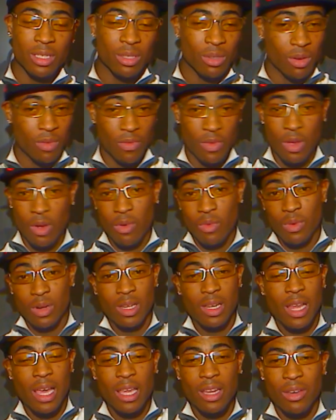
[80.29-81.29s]
So if you don't really
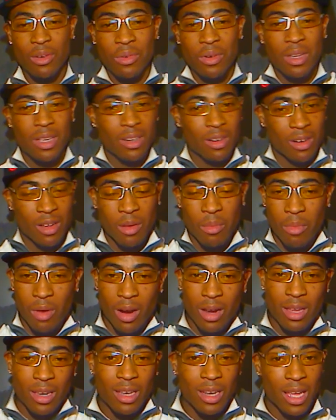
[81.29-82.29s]
like doing internet
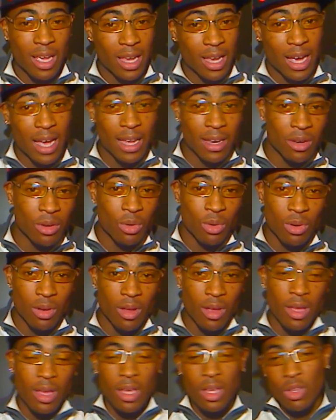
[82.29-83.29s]
marketing like I do,
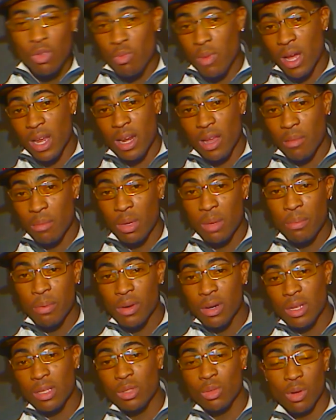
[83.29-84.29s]
you might not be
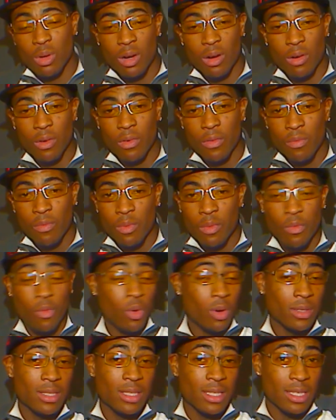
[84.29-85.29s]
pulling 12,
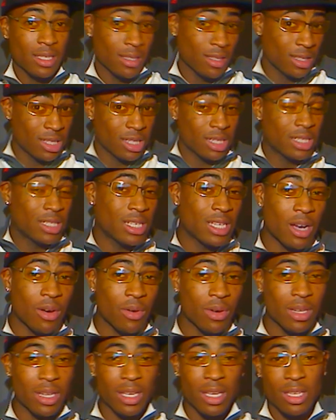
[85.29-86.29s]
14,
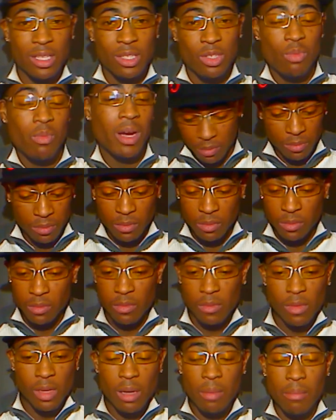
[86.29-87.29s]
16-hour days. You might
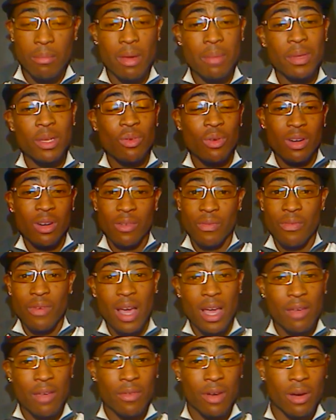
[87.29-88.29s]
maybe doing a
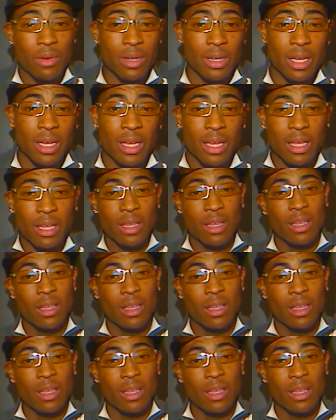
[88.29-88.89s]
5-hour day.